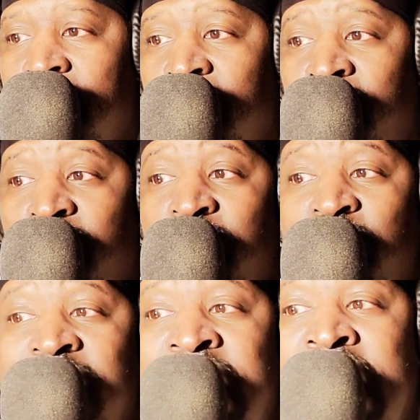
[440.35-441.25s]
Do you
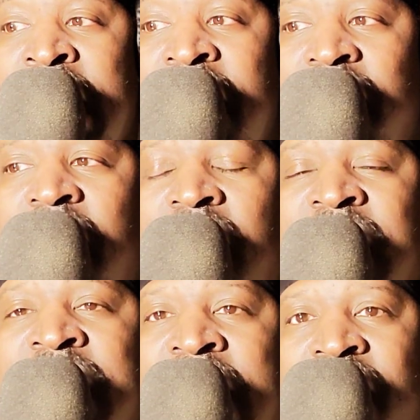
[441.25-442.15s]
need a
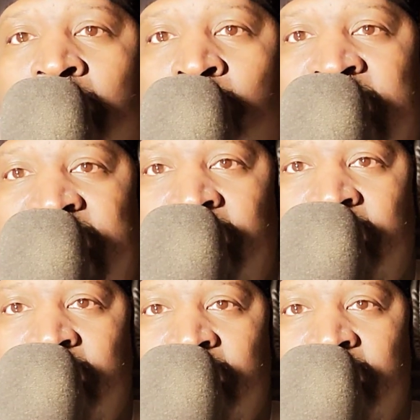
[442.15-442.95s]
getaway?